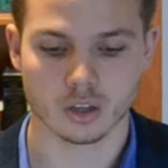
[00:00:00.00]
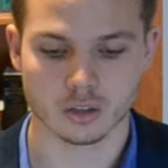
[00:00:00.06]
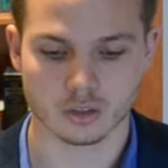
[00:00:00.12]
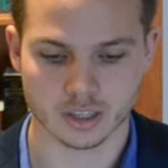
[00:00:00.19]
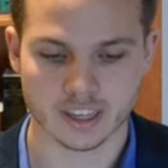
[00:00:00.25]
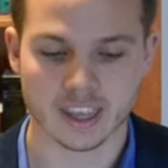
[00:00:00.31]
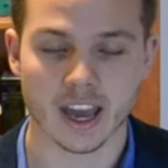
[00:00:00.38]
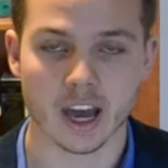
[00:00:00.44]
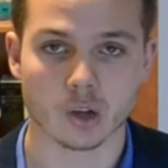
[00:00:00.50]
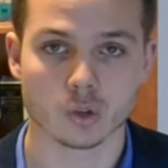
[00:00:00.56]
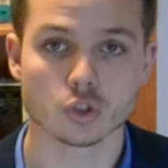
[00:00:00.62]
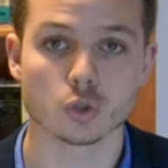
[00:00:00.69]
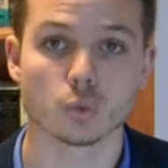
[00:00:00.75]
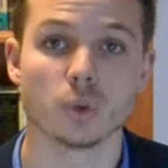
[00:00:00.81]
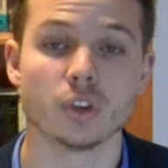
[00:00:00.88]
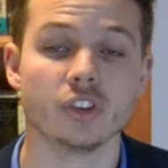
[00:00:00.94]

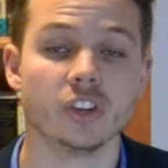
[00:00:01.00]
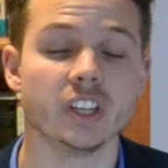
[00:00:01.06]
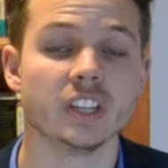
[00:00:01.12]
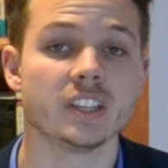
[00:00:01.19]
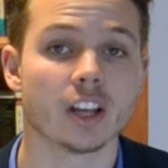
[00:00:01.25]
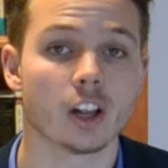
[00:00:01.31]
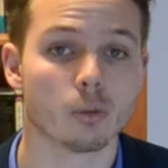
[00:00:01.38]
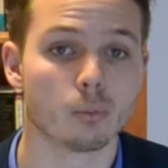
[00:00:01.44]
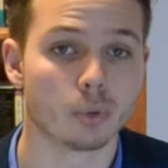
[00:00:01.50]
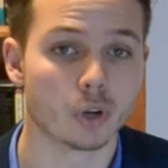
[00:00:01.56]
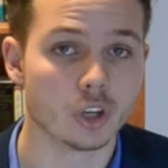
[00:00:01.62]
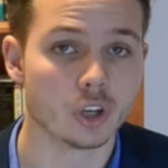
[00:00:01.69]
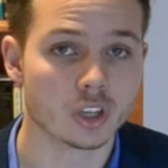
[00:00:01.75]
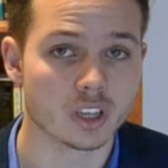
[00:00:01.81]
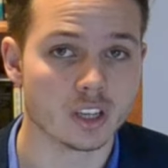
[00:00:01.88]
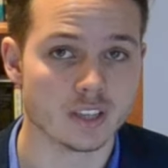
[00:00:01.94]
accounts with retail
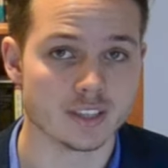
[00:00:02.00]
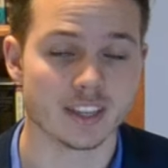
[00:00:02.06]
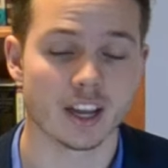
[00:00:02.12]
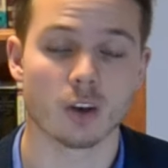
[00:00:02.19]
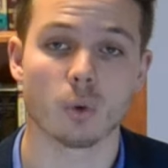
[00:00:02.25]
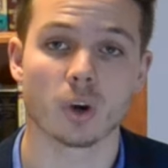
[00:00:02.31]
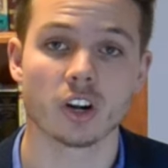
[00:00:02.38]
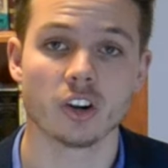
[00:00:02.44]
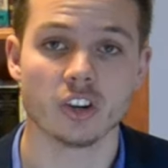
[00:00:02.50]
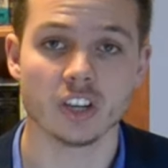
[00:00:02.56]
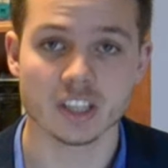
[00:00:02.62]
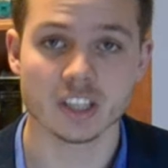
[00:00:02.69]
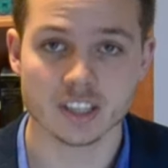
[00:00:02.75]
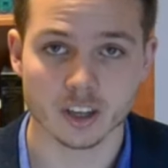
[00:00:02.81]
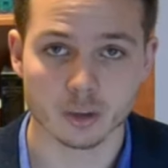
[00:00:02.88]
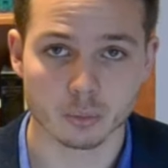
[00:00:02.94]
brokers. Now, what a
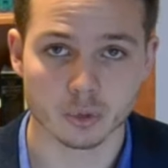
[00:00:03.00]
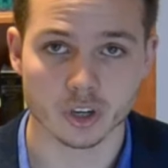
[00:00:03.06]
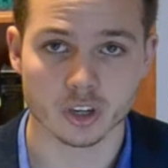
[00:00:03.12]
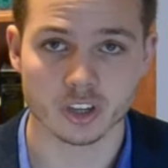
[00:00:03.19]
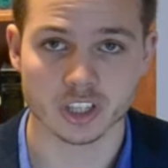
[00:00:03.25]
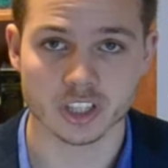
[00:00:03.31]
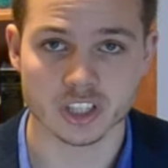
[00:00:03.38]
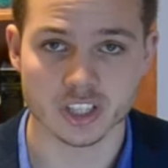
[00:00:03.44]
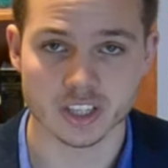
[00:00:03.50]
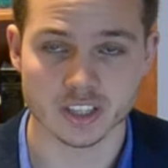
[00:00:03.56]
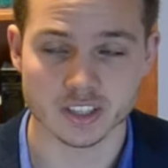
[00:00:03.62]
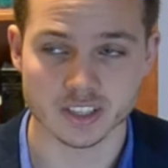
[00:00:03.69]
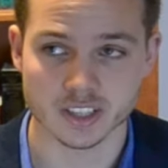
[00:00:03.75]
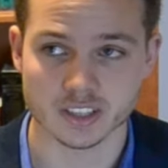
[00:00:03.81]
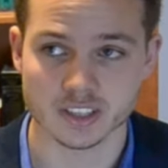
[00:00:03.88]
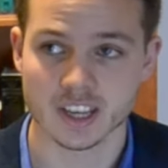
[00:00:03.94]
retail brokerage is
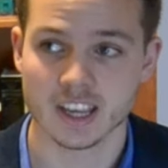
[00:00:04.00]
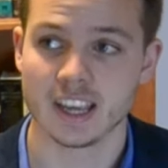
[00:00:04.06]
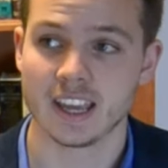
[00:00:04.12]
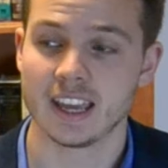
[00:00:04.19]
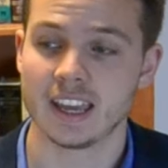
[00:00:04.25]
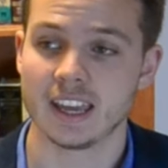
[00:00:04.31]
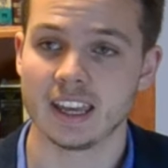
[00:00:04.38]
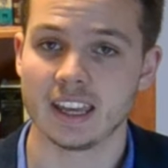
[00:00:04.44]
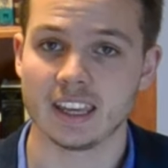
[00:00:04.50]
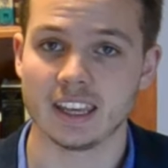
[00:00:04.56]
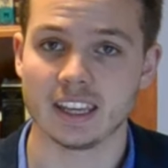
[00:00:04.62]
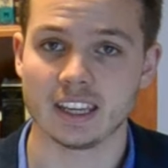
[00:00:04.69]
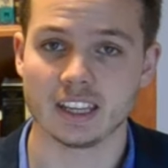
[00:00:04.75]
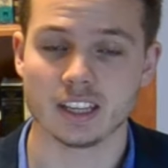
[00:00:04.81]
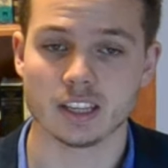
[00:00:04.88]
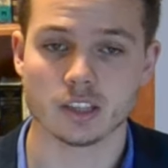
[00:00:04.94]
it
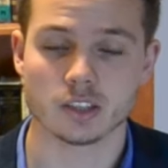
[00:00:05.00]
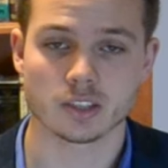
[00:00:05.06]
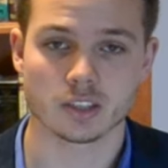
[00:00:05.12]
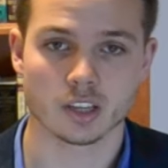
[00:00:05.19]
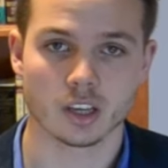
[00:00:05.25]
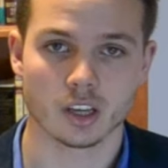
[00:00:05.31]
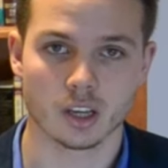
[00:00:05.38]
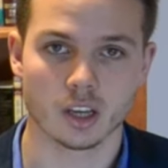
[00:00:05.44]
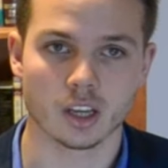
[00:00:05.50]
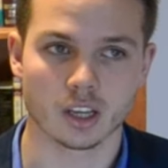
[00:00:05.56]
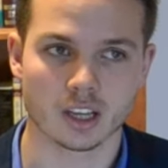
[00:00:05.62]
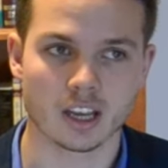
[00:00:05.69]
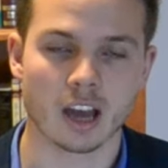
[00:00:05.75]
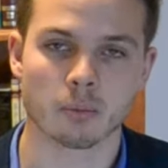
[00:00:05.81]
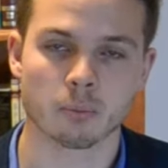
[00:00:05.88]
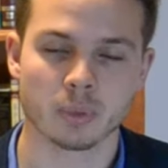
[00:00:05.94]
is a
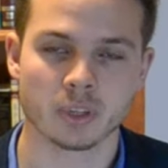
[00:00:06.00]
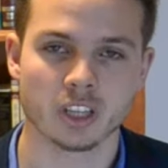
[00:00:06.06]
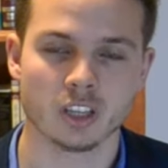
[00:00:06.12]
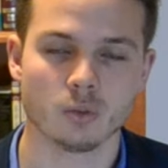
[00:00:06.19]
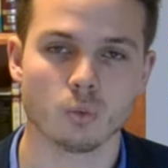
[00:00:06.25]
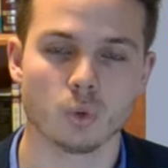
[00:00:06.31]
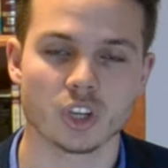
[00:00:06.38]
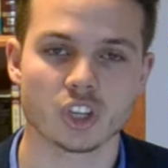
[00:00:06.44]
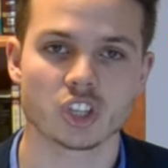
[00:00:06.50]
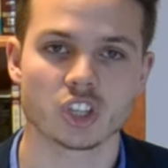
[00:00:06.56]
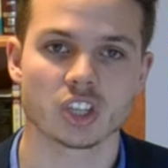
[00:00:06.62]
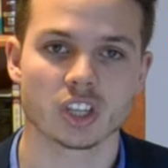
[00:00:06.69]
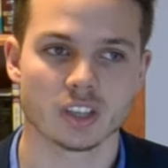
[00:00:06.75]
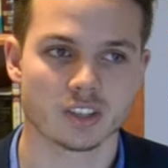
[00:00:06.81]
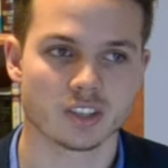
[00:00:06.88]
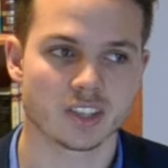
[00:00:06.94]
company which
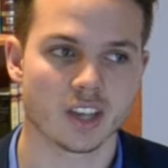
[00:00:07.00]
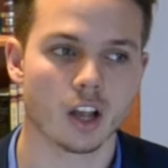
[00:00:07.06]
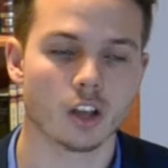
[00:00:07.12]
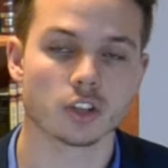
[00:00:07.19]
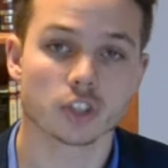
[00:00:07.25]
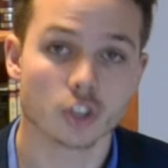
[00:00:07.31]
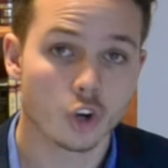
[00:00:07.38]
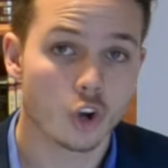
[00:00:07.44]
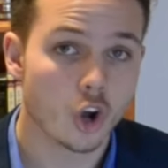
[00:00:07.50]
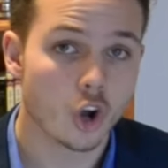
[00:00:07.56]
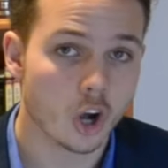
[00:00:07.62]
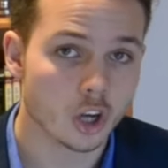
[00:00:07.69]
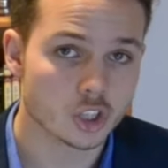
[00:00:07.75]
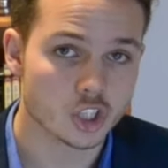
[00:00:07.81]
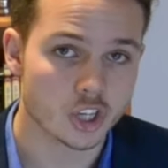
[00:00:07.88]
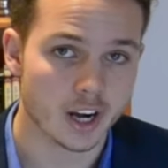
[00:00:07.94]
sells
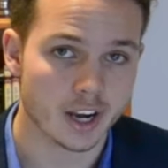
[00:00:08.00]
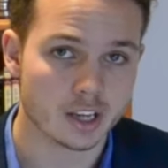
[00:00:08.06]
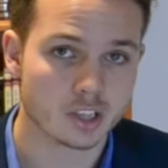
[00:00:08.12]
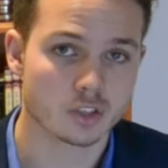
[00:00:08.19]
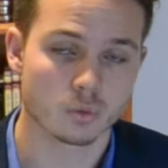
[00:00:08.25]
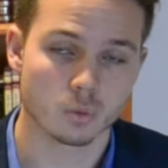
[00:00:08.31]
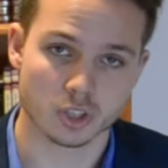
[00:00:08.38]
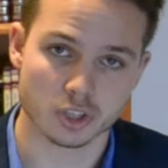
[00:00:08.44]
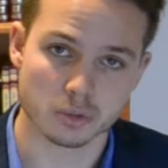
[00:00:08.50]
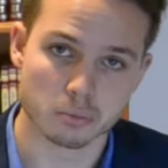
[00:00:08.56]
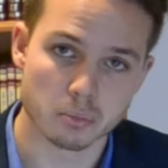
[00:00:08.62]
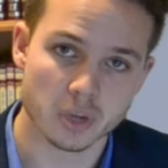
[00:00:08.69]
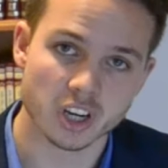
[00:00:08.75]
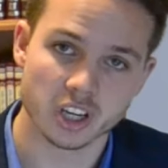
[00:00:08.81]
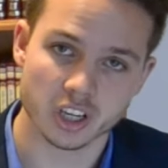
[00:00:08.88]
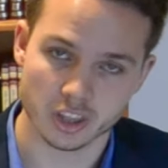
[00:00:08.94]
contracts which
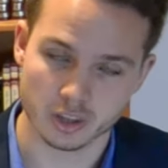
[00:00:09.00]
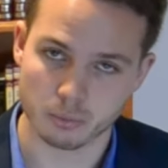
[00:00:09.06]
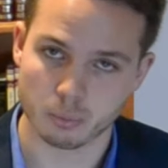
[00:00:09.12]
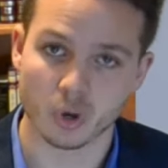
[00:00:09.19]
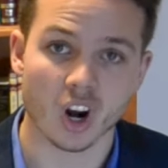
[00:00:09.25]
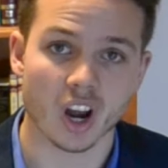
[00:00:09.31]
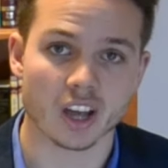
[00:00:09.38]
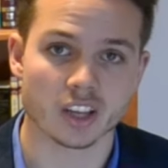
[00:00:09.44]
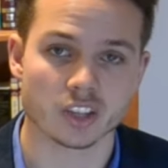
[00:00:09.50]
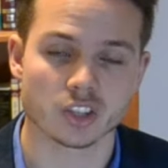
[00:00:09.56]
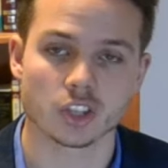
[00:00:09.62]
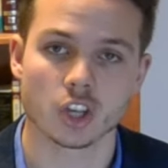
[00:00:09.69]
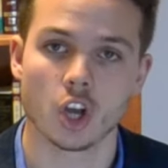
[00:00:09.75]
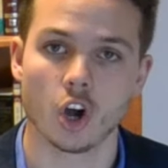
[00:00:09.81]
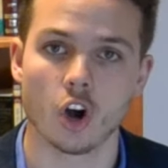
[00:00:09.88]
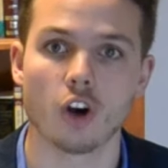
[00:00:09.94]
mirror the price
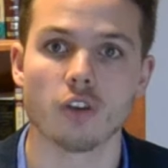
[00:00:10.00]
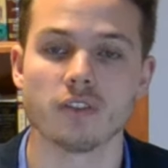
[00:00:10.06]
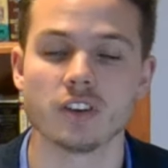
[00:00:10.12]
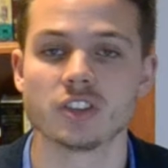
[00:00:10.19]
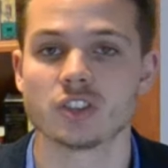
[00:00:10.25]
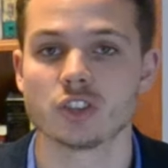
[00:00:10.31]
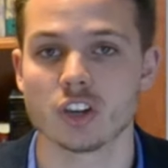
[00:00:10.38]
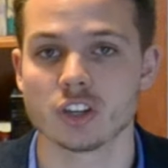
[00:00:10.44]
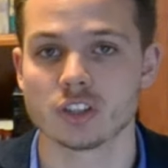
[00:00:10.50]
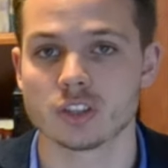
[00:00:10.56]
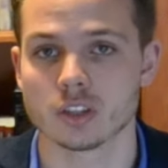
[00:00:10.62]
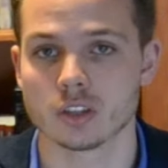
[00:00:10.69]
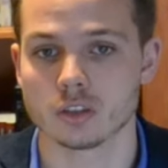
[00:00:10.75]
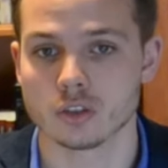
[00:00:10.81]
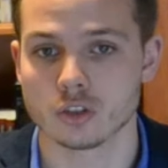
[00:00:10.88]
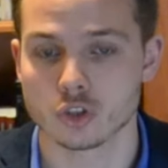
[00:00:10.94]
of a
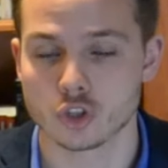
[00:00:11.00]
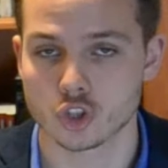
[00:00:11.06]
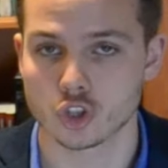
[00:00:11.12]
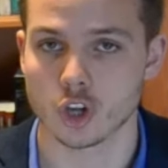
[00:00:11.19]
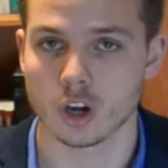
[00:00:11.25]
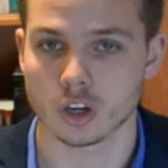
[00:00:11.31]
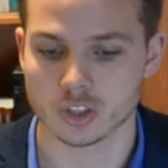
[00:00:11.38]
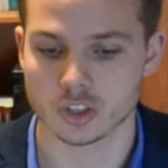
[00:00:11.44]
certain stock.